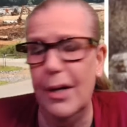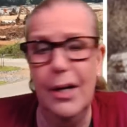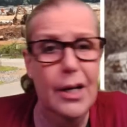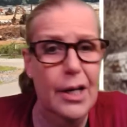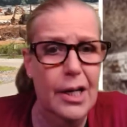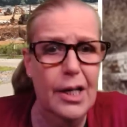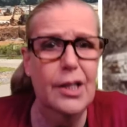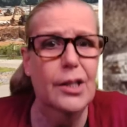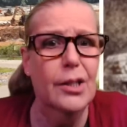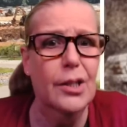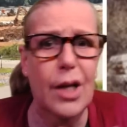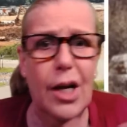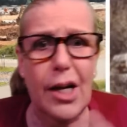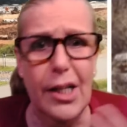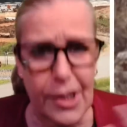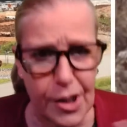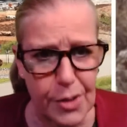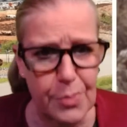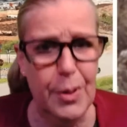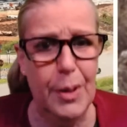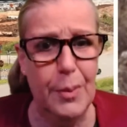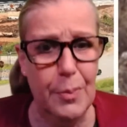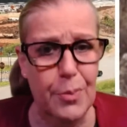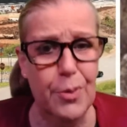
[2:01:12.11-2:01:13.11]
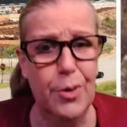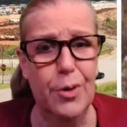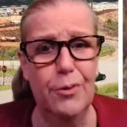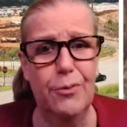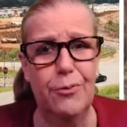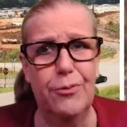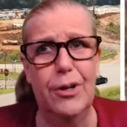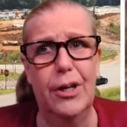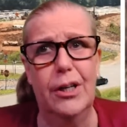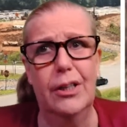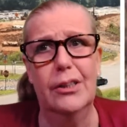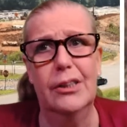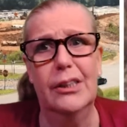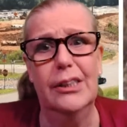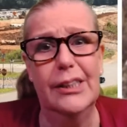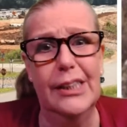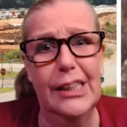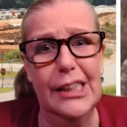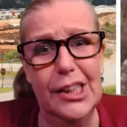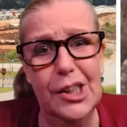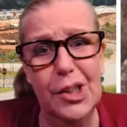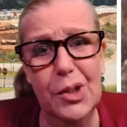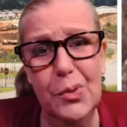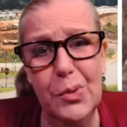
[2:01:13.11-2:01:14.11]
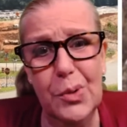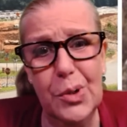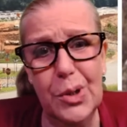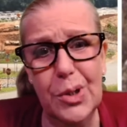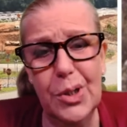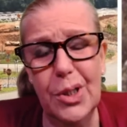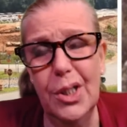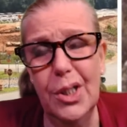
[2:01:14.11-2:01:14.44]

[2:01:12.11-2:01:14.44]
He likes my profile. He thinks I was